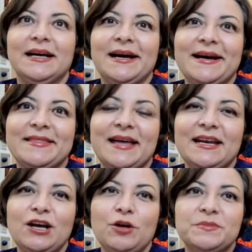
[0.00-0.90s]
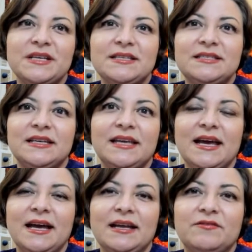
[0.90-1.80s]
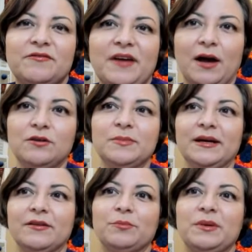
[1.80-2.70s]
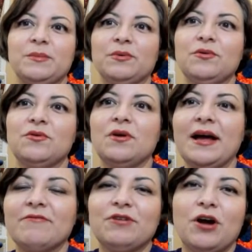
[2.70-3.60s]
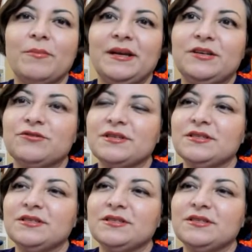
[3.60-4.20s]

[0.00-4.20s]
That helps us to get found by other people who have common interests.